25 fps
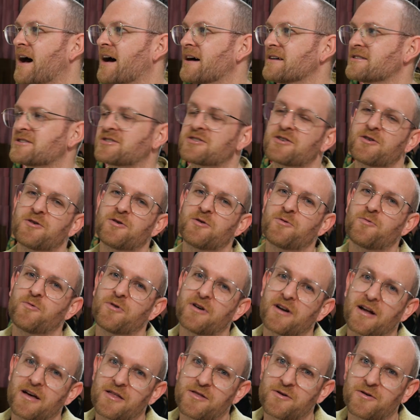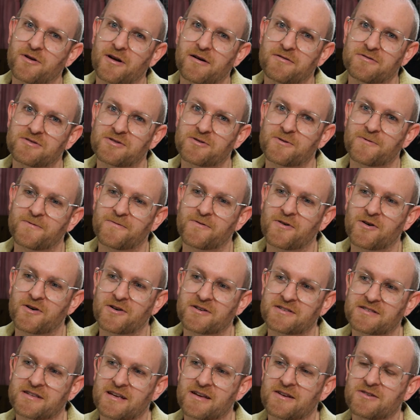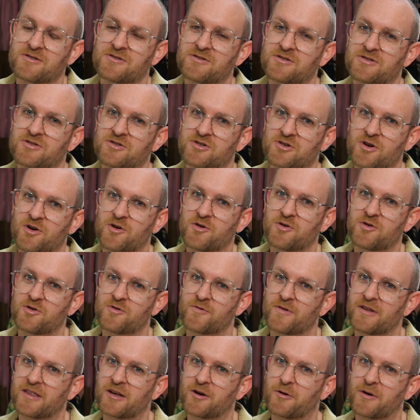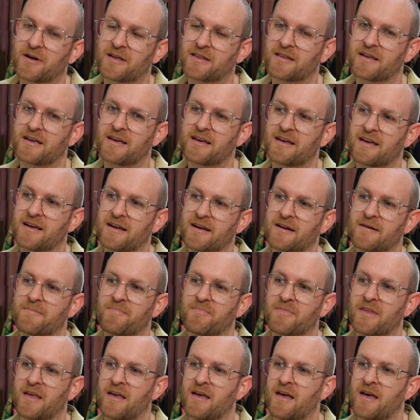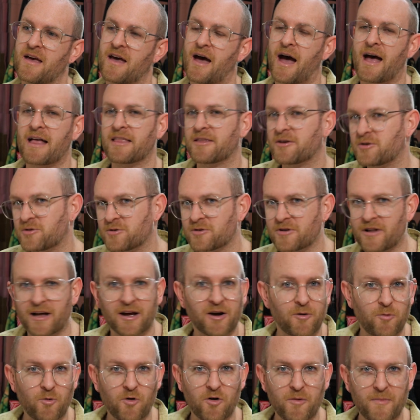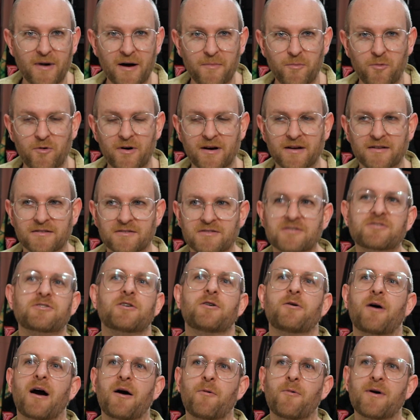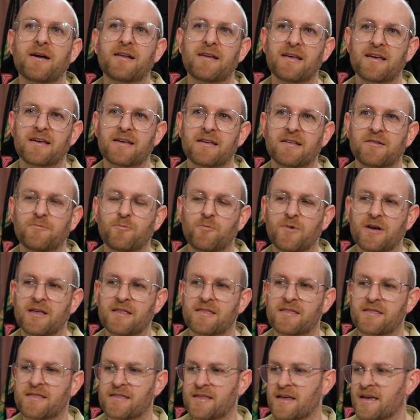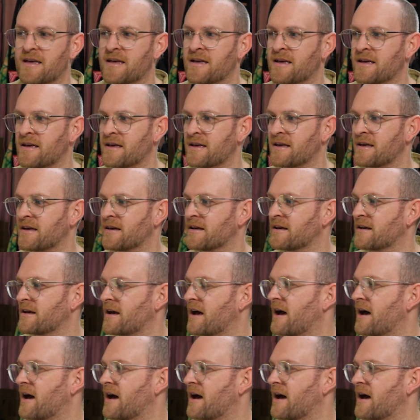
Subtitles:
So what I thought I would do first is show you really quickly a little like warm-up one. So I went in with the